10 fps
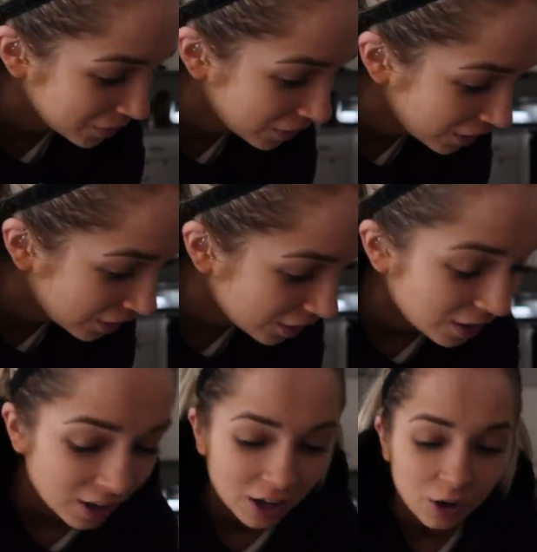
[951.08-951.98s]
Well,
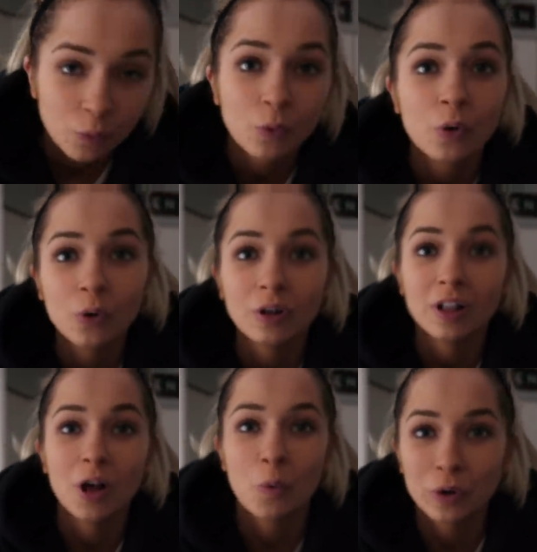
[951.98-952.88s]
what parts are
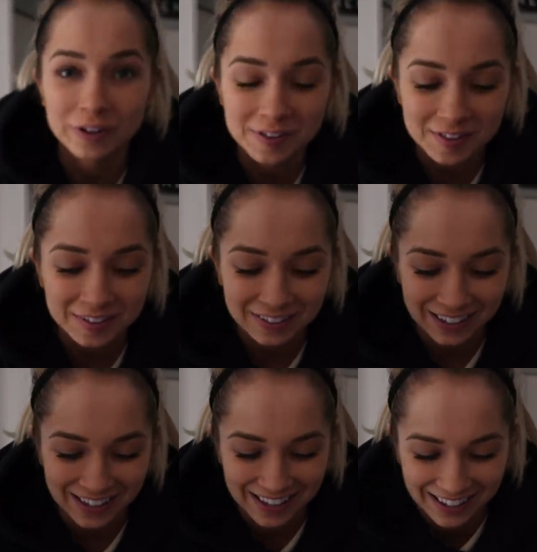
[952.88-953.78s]
we keeping in and
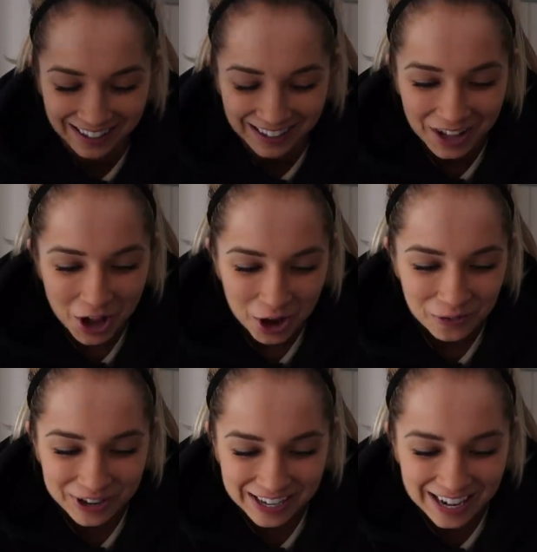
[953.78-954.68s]
leaving?
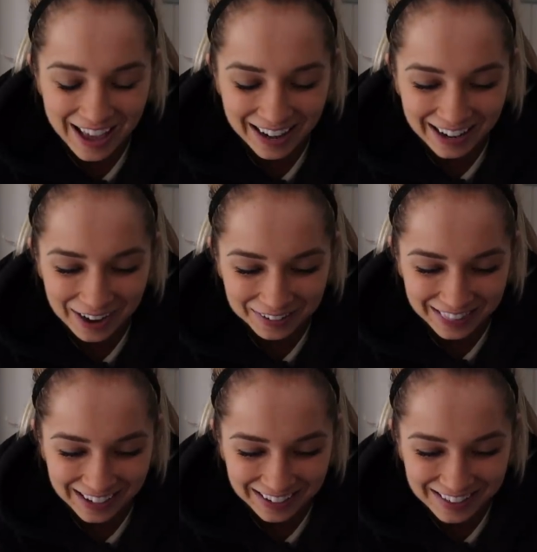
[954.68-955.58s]
We can edit out
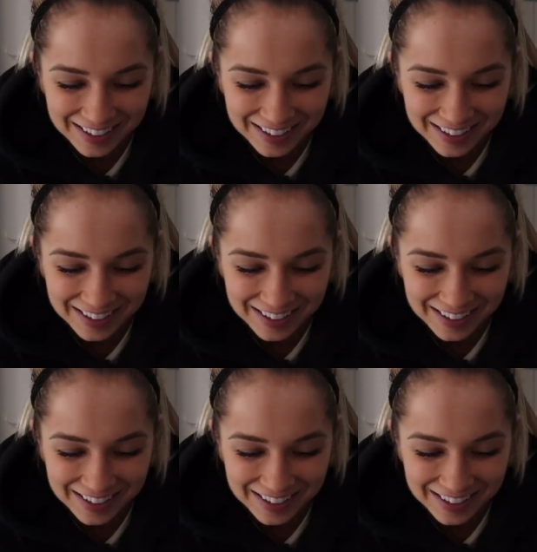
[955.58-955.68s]
things.